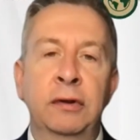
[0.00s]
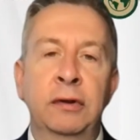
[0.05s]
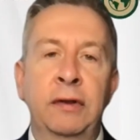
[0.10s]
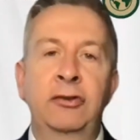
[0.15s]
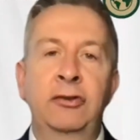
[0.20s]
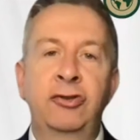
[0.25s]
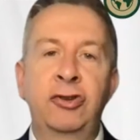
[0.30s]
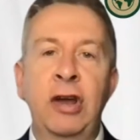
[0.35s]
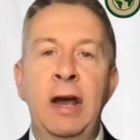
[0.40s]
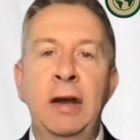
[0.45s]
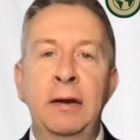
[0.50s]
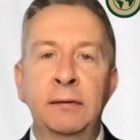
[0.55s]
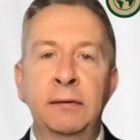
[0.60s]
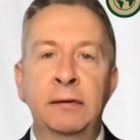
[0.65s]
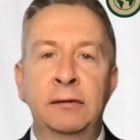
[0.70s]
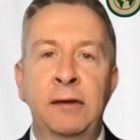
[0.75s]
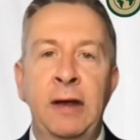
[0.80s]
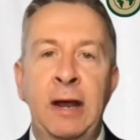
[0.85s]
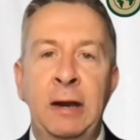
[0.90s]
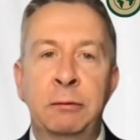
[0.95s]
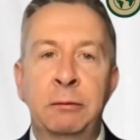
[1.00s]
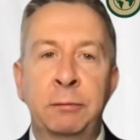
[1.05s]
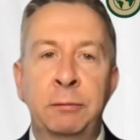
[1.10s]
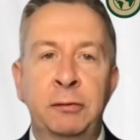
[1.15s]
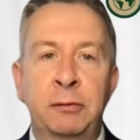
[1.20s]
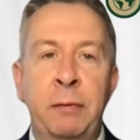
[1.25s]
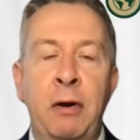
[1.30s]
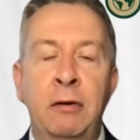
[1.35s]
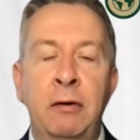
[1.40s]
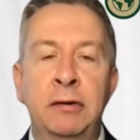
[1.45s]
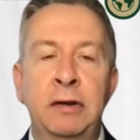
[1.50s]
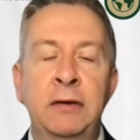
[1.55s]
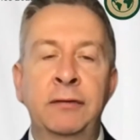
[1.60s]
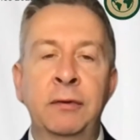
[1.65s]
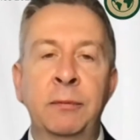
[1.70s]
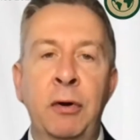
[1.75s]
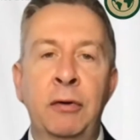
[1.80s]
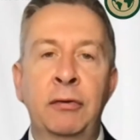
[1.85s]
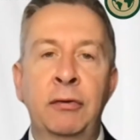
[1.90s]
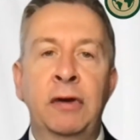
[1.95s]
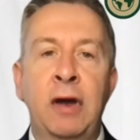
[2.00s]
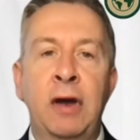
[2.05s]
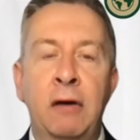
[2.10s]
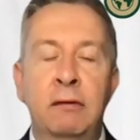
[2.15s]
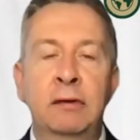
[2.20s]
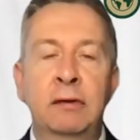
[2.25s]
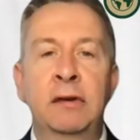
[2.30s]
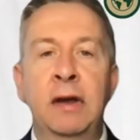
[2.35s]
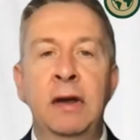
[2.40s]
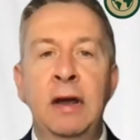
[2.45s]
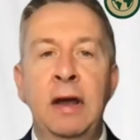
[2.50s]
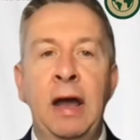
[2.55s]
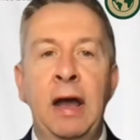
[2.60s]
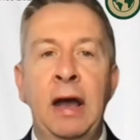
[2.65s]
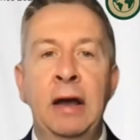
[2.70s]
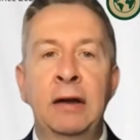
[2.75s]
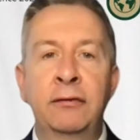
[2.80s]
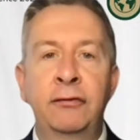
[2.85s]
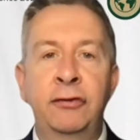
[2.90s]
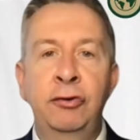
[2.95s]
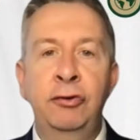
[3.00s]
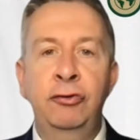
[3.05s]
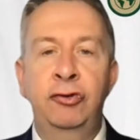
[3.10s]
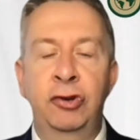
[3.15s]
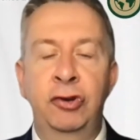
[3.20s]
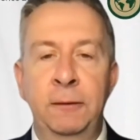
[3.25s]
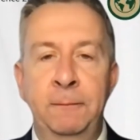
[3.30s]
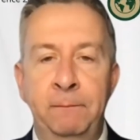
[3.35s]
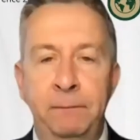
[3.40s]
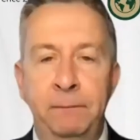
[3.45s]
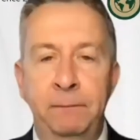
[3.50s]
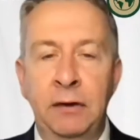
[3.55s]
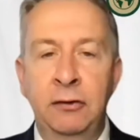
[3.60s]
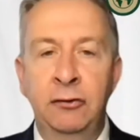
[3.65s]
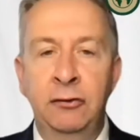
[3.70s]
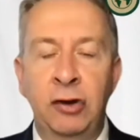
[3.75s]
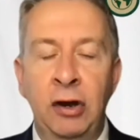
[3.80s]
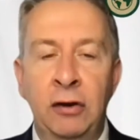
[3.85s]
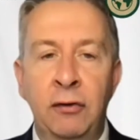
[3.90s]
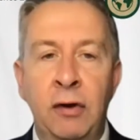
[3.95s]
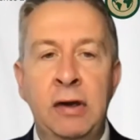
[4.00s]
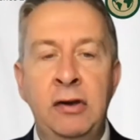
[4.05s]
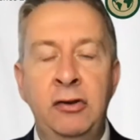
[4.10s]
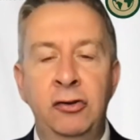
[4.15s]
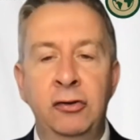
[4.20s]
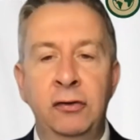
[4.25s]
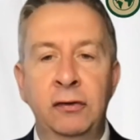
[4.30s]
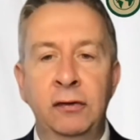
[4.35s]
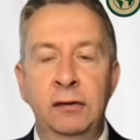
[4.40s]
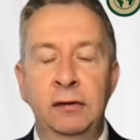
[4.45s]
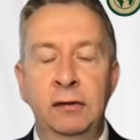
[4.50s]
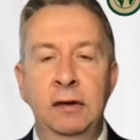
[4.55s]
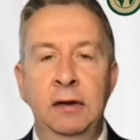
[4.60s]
That's shared and sustainable prosperity for both current and future generations.